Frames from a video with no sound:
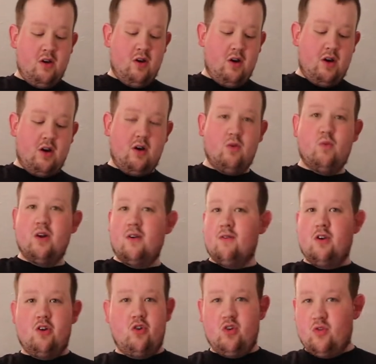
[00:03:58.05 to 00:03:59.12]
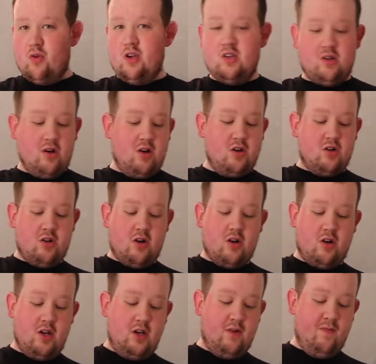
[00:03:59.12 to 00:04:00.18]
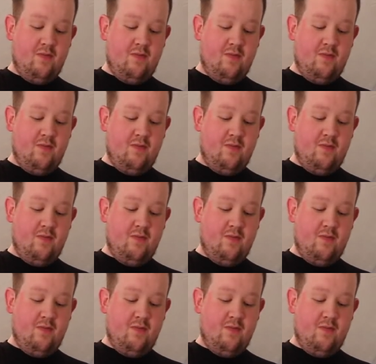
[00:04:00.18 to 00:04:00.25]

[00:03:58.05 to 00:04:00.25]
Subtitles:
whenever you're doing research on it,